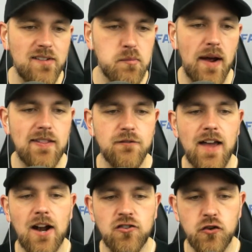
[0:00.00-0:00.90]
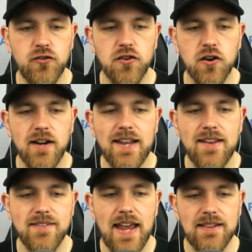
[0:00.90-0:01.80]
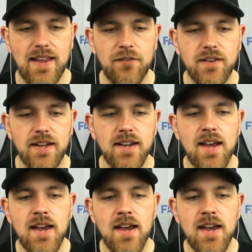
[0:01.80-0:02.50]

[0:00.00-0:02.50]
despite the fact Schuster is a lefty.